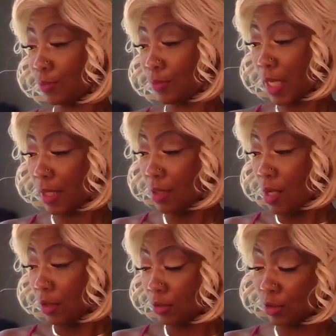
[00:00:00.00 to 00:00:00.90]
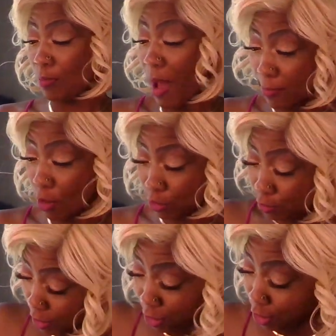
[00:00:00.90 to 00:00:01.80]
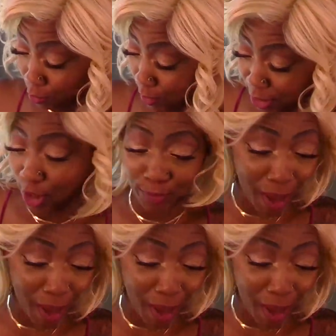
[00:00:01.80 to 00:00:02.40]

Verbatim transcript: Okay, there's a pop goes the week because the goes